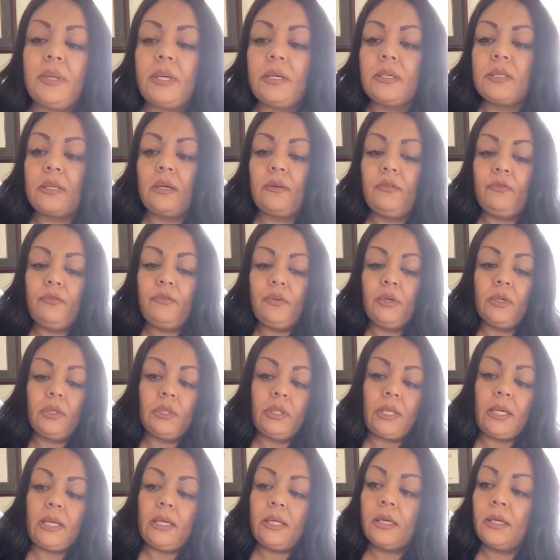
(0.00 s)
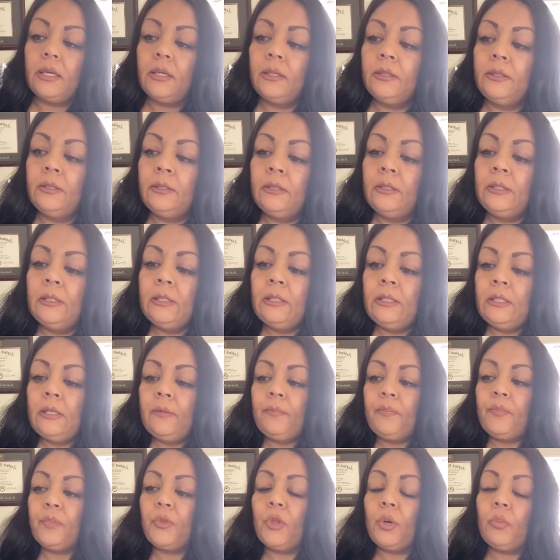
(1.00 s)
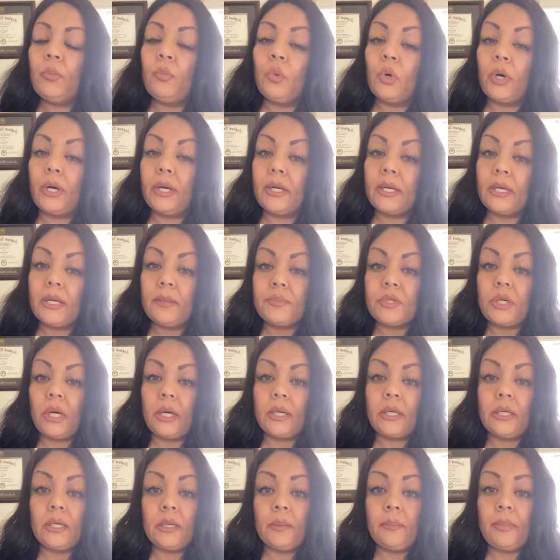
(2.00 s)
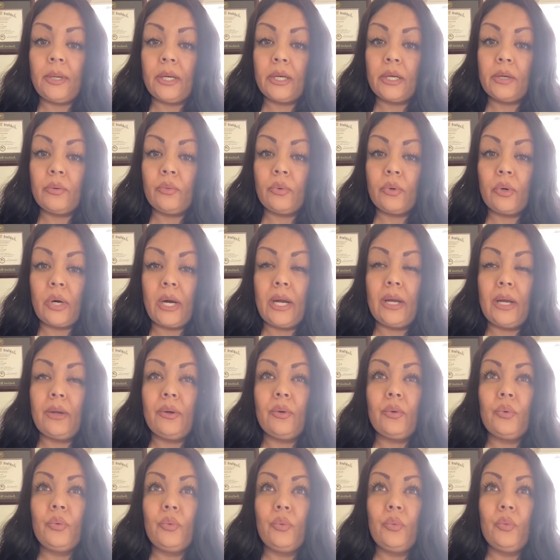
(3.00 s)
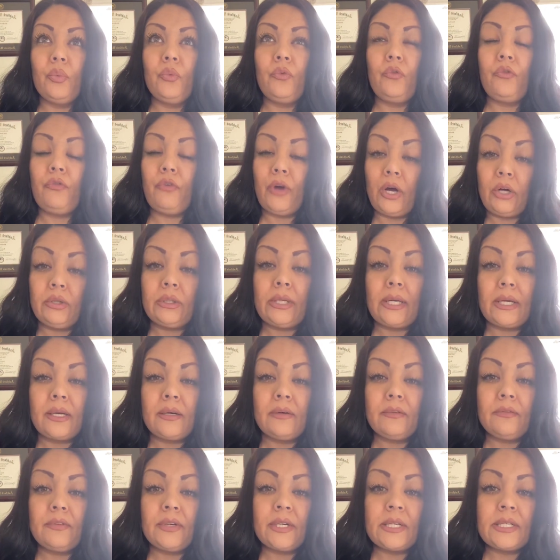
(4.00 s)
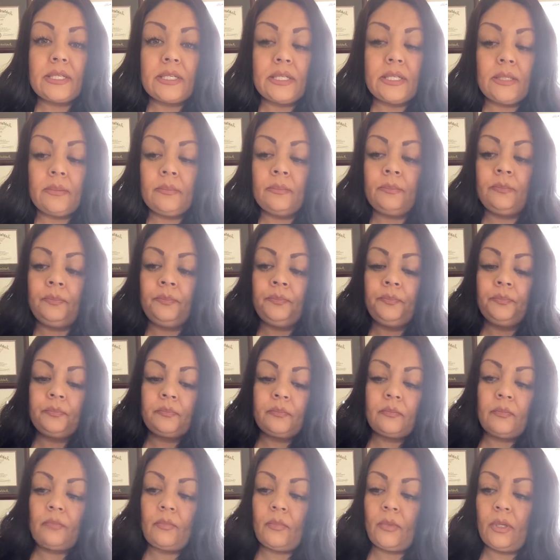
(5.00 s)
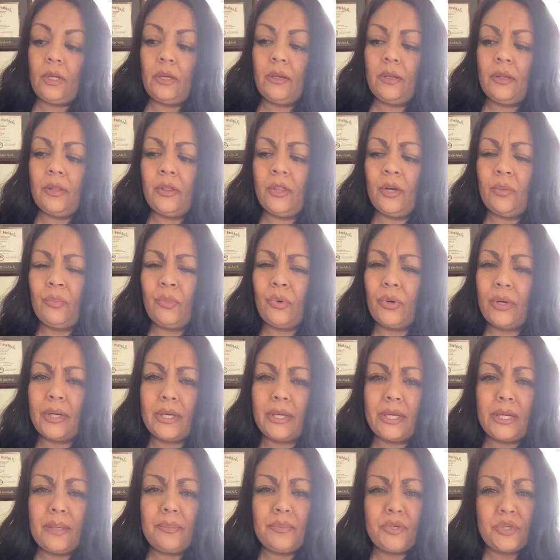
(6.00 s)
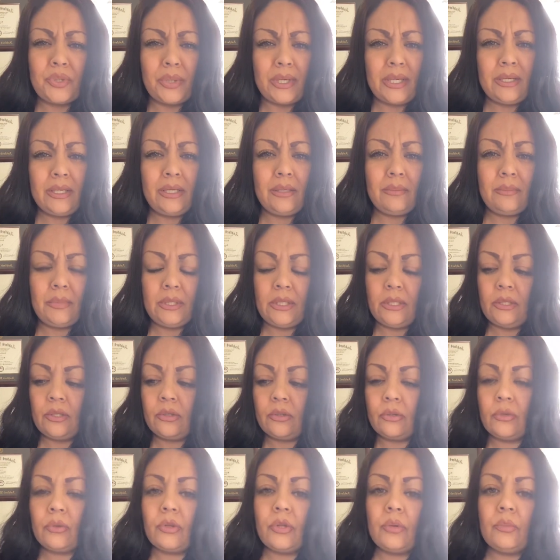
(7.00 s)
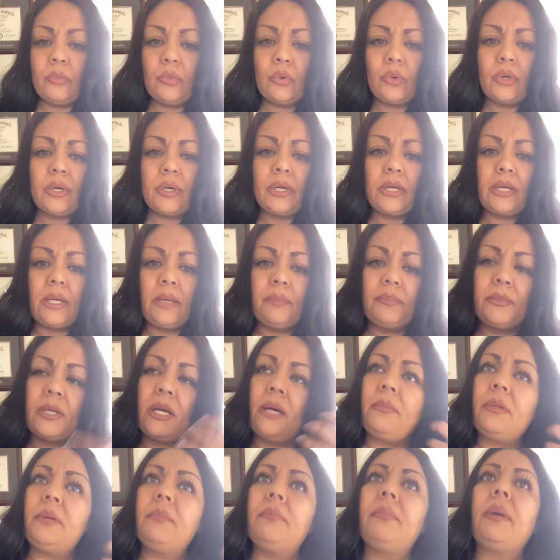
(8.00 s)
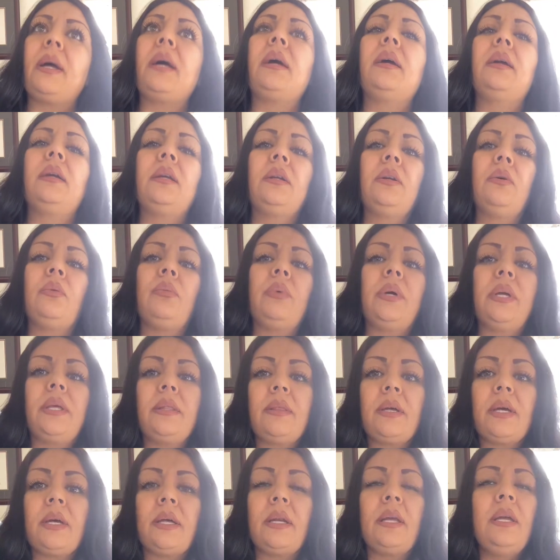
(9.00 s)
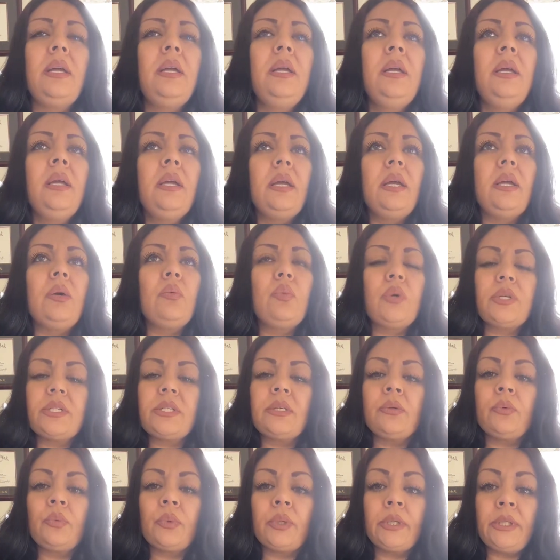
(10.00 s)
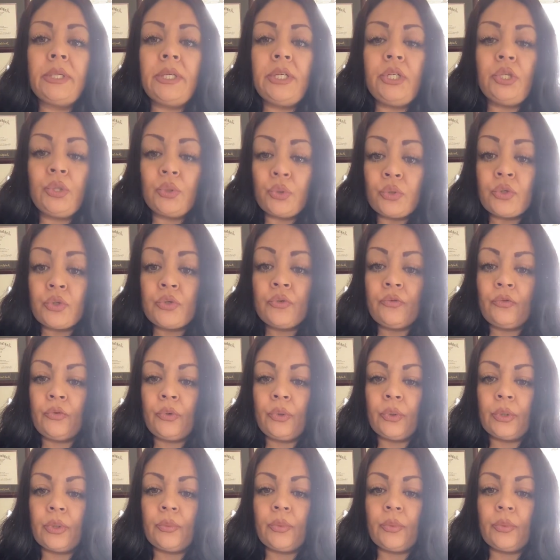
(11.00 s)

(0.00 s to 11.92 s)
Because I feel like the more I kept talking about it where I felt like a victim, the more it kept draining me, you know, the more it kept coming back in a way that it wasn't really useful.